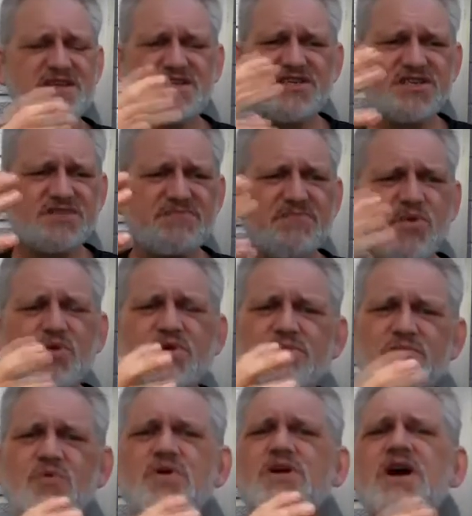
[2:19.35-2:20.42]
just more and
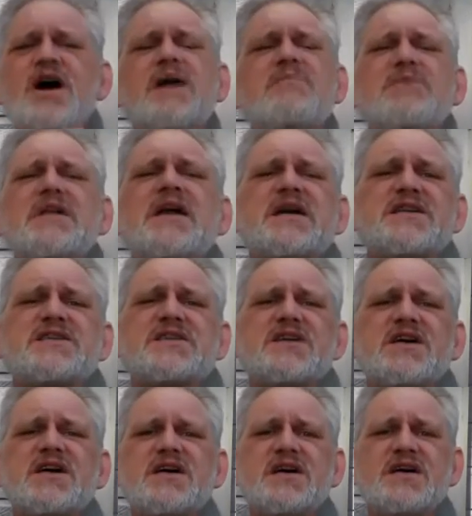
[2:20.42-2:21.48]
more complex
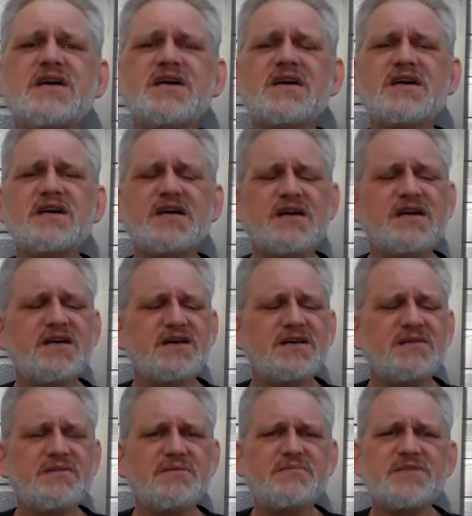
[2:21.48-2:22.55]

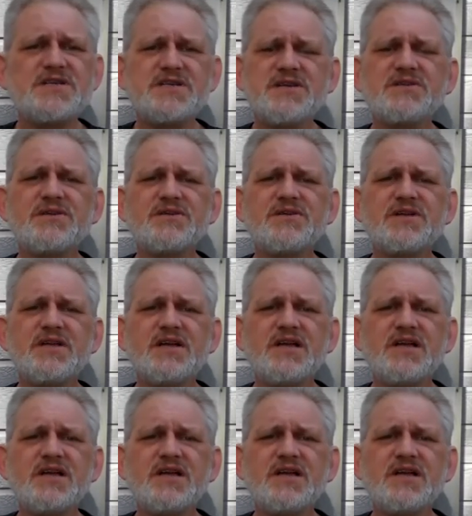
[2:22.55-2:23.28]
material.